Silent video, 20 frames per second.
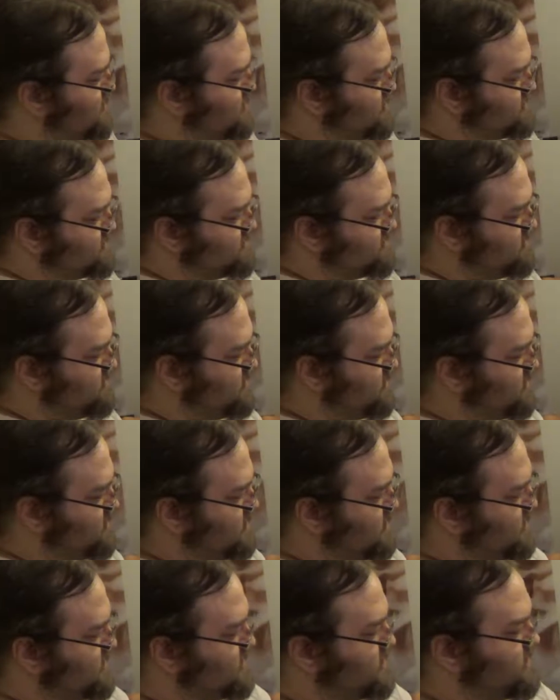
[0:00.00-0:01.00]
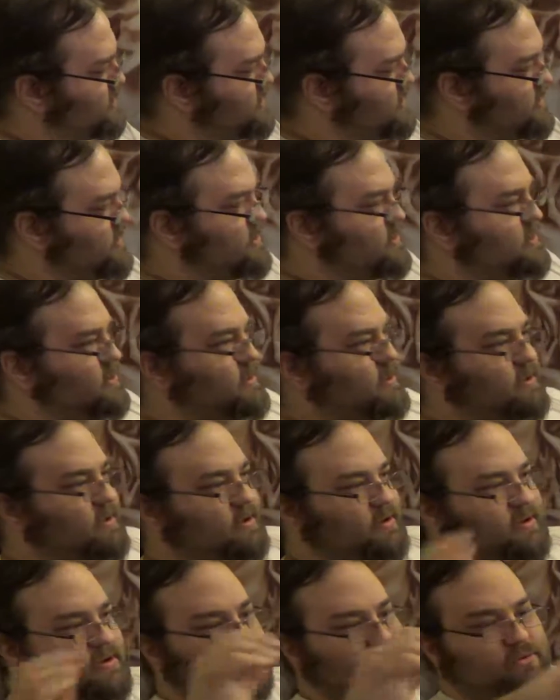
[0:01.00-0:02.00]
I'm most familiar with.
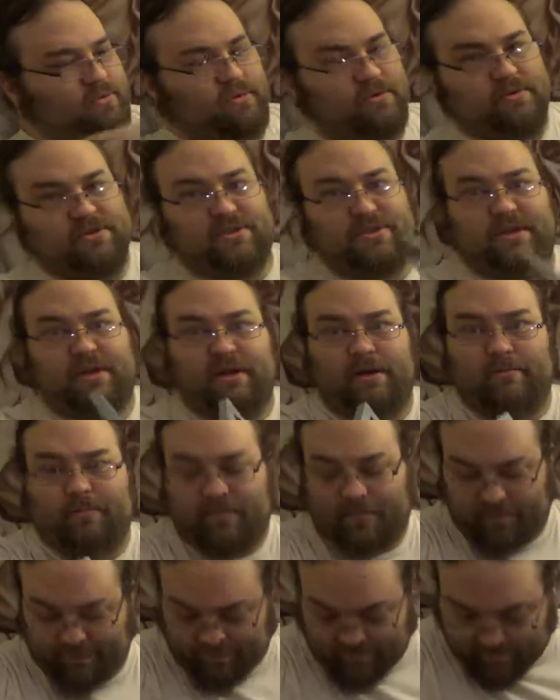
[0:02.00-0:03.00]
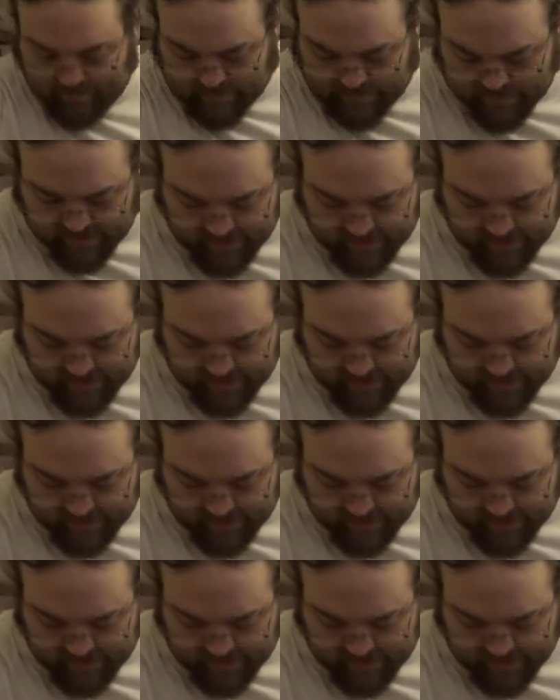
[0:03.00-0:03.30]
And go through and set up an